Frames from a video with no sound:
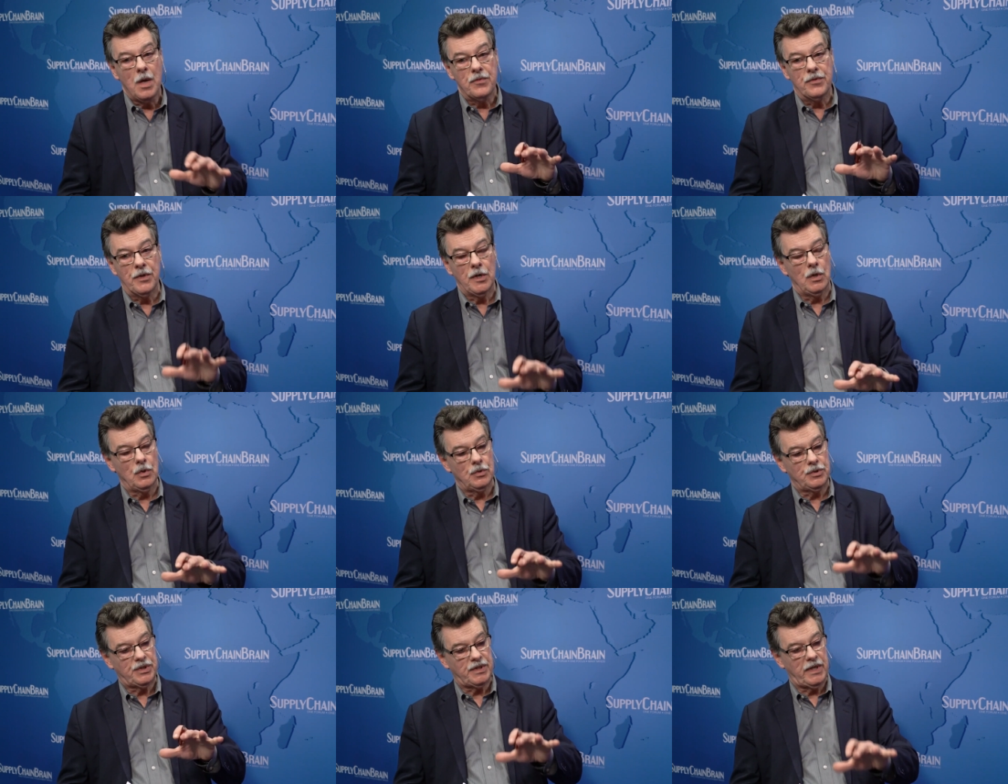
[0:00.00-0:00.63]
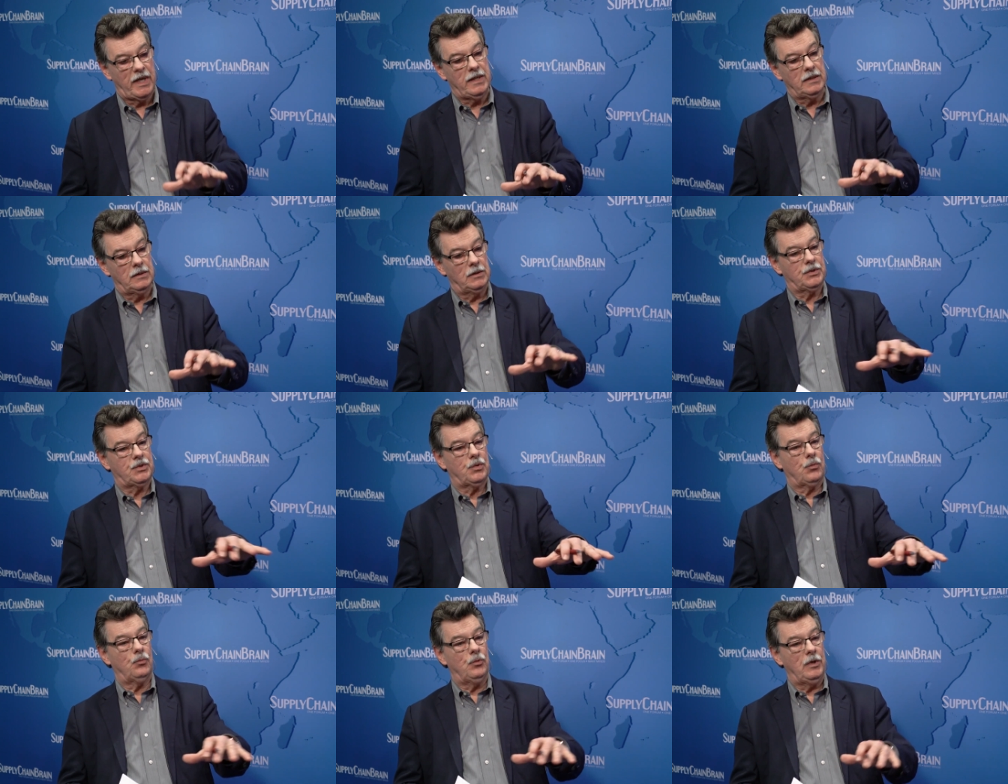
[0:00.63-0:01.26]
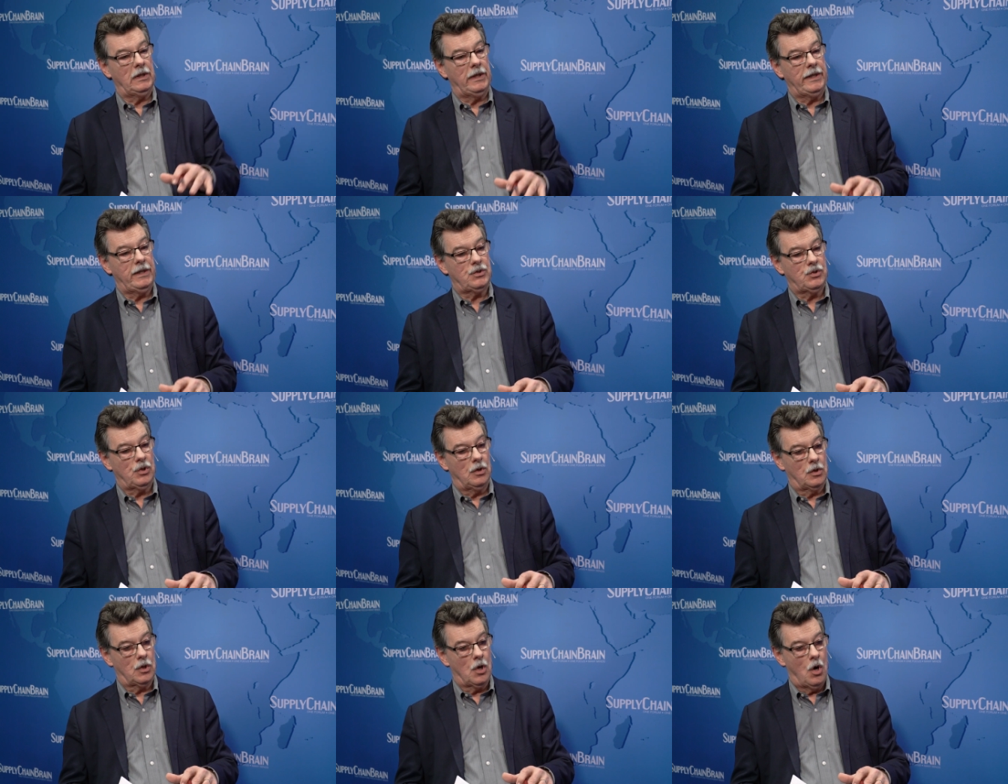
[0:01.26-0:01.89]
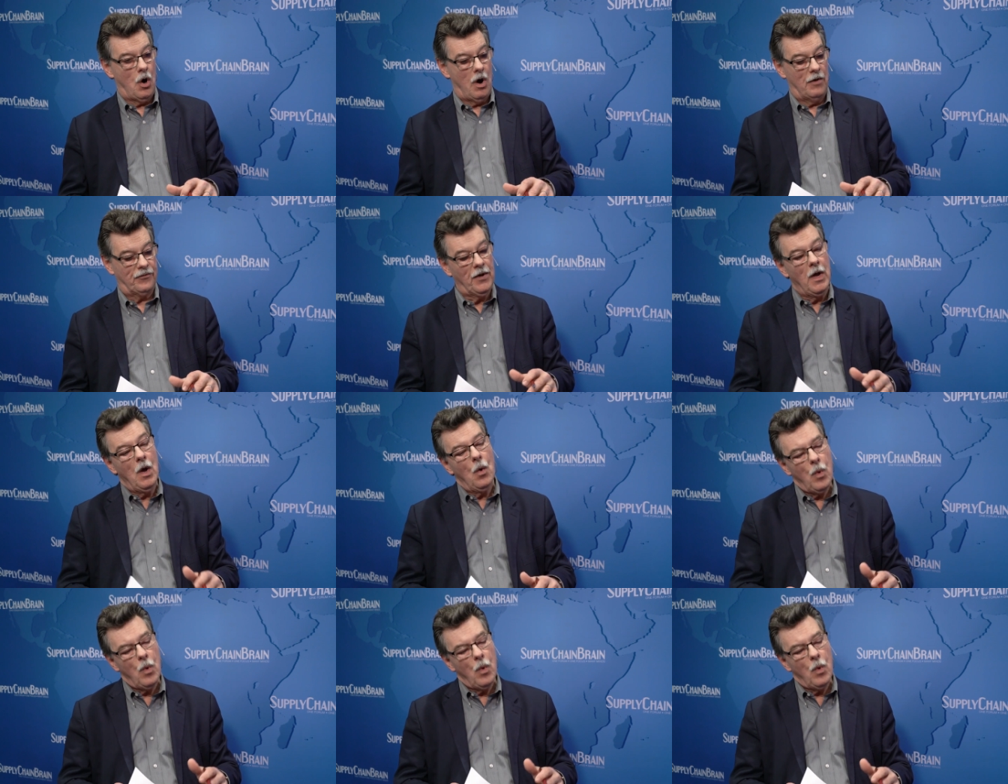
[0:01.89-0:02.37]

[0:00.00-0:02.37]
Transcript: Those sales really took off.